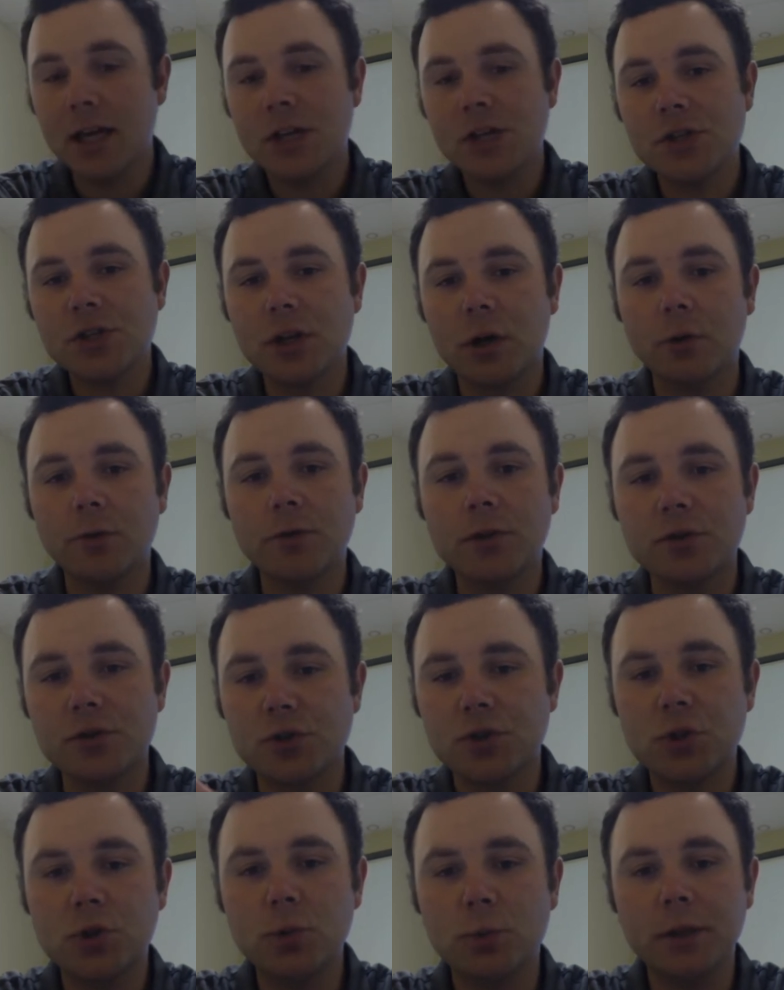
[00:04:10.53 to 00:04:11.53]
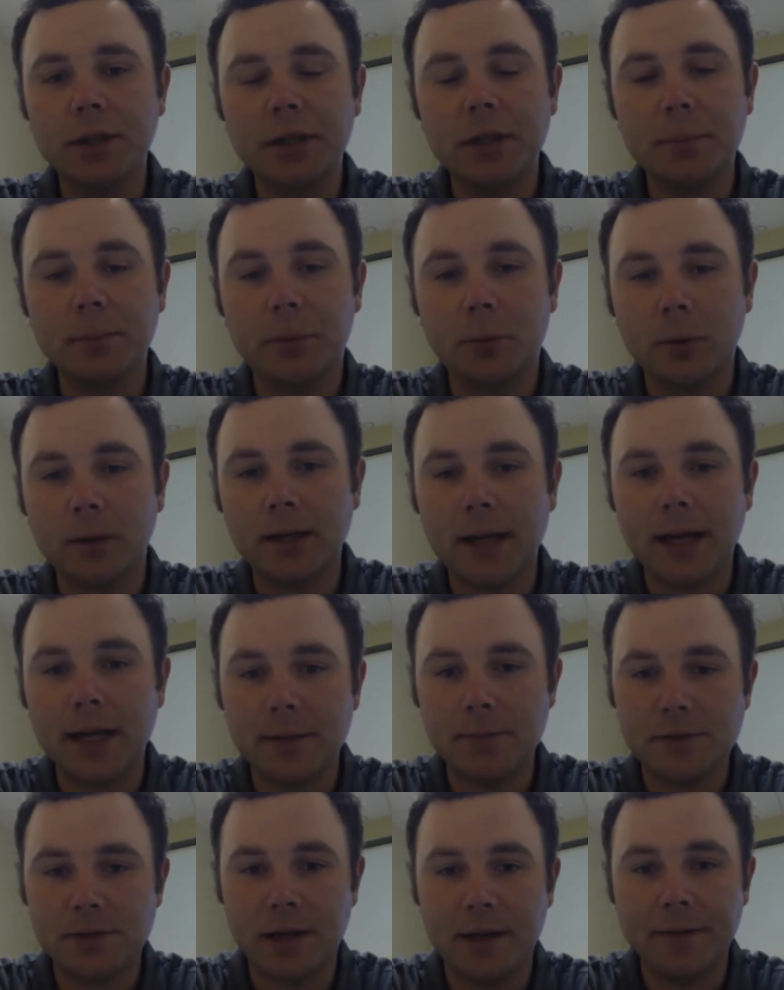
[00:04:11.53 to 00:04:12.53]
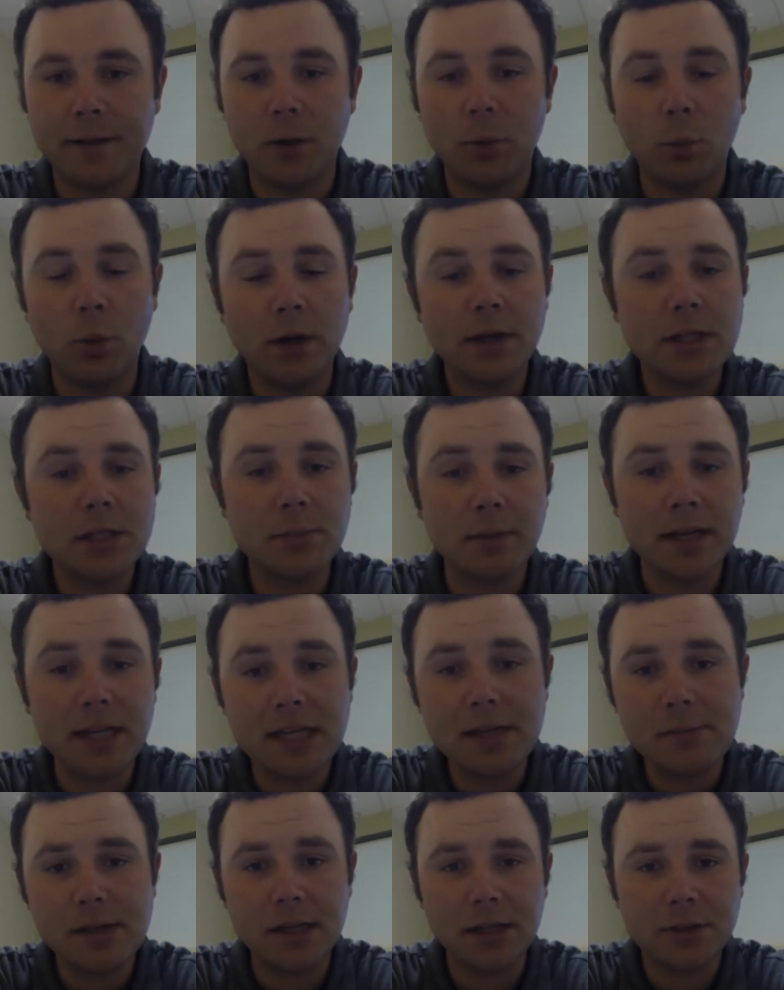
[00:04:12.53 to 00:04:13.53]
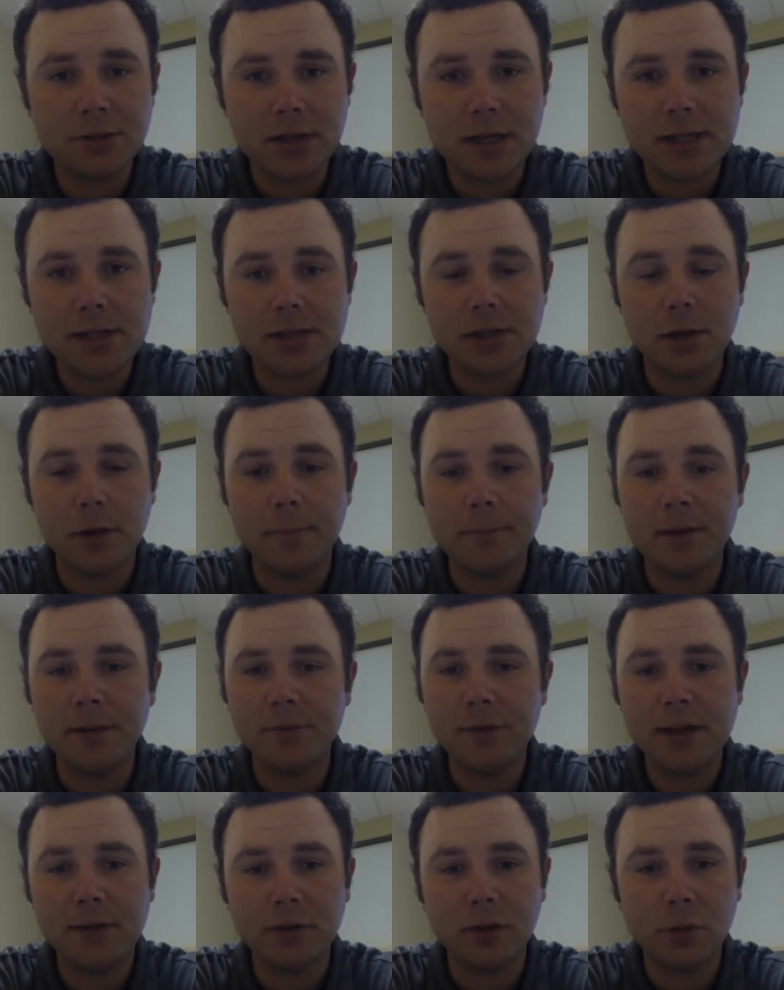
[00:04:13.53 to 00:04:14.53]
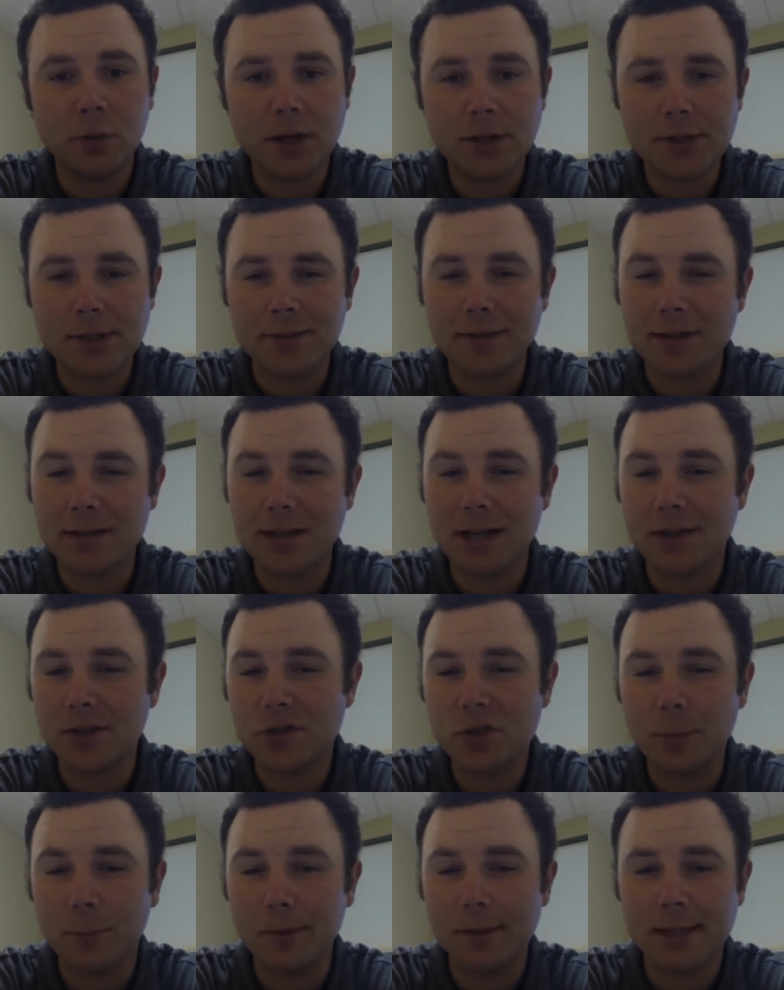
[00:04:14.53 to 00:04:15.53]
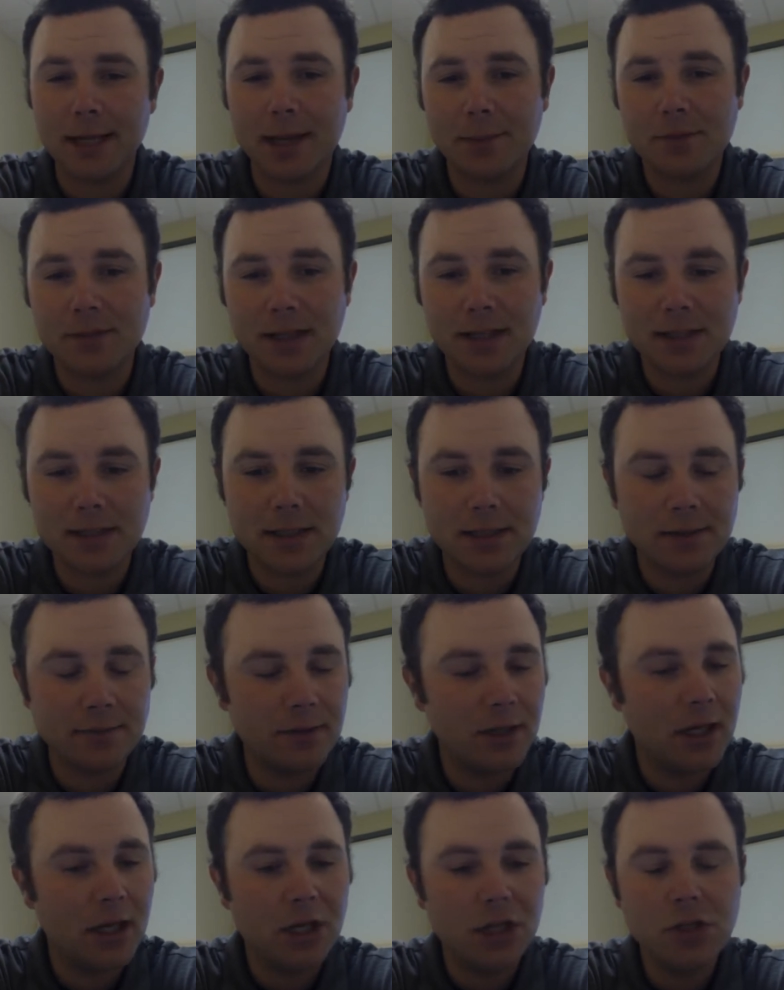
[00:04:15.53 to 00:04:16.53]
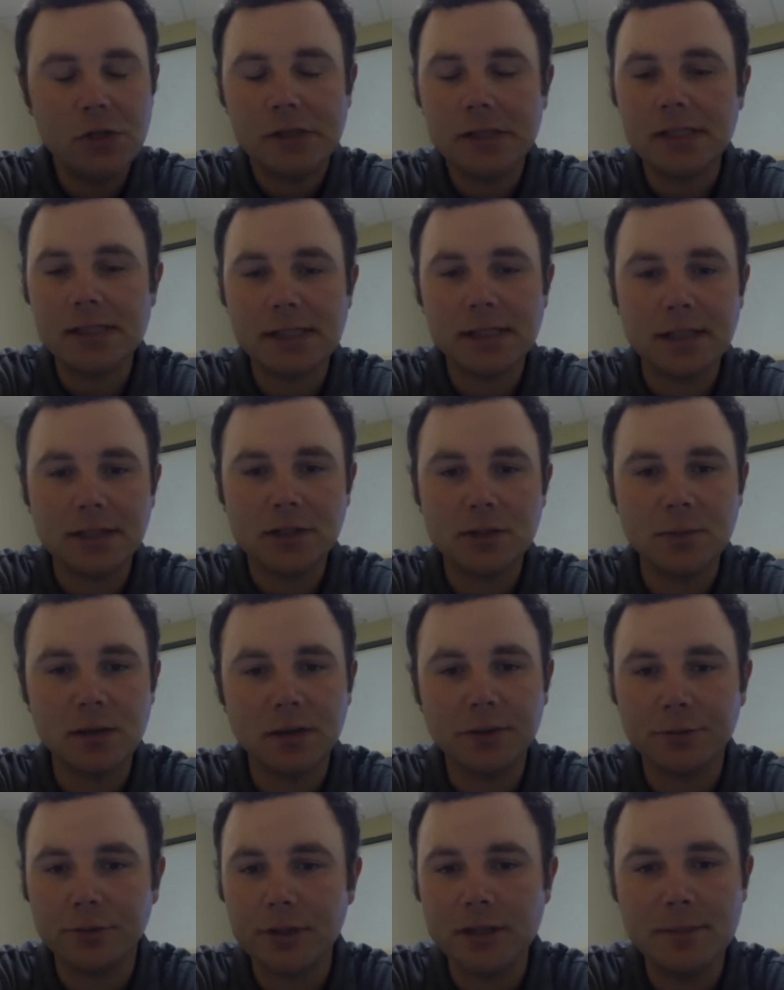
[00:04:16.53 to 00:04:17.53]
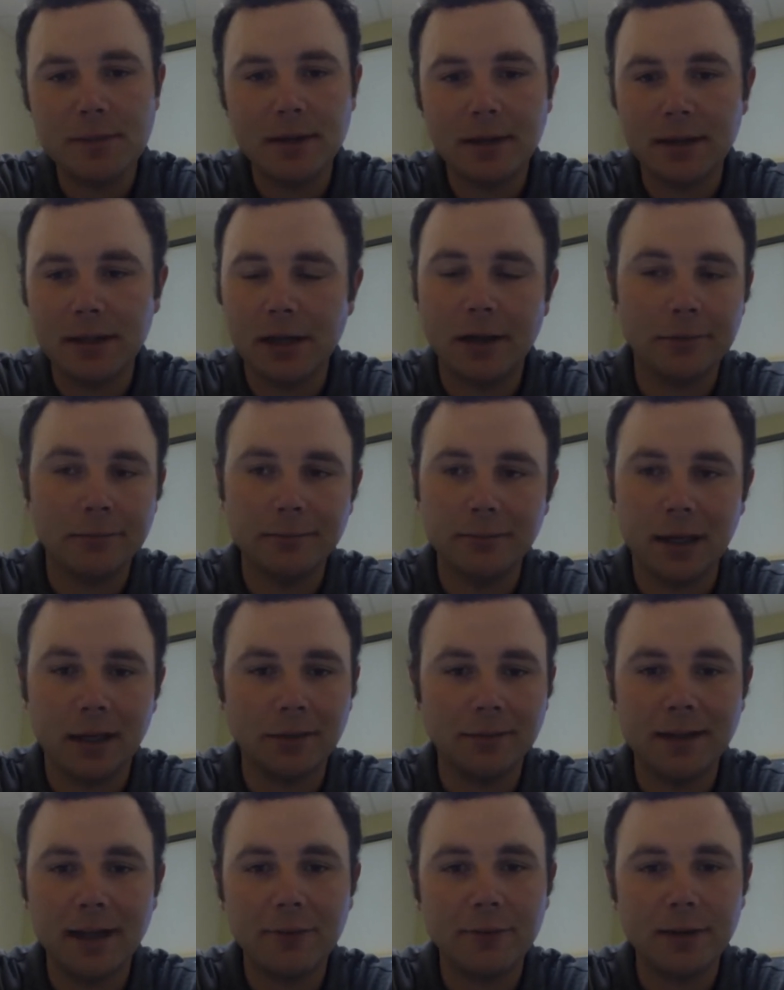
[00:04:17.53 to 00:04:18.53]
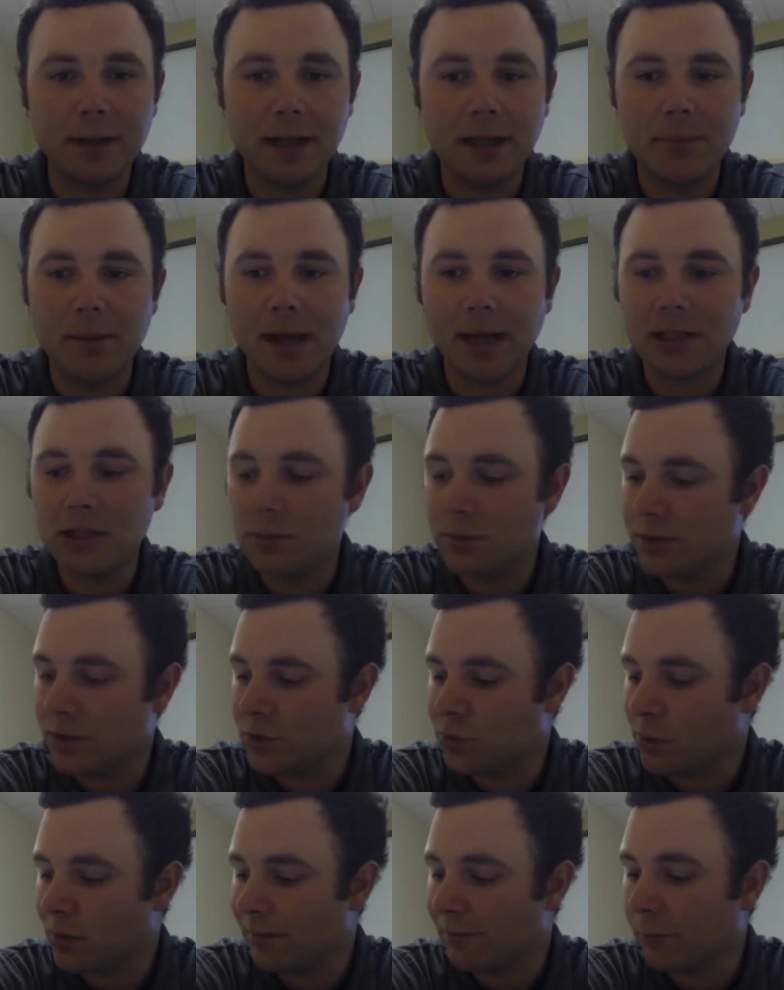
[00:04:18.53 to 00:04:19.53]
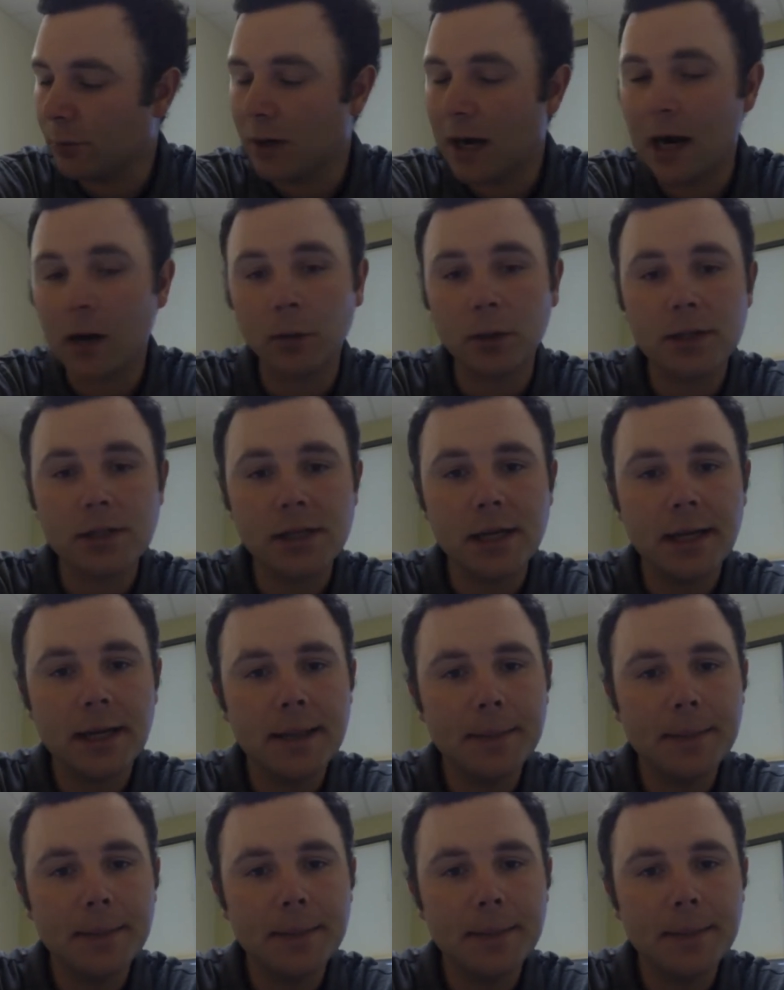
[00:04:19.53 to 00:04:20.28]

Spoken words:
So there's 2 really important items on there. One is my email address, so if you have a question that's not super time-sensitive, you can send it to me through email, and I'll definitely get back to you within 24 hours.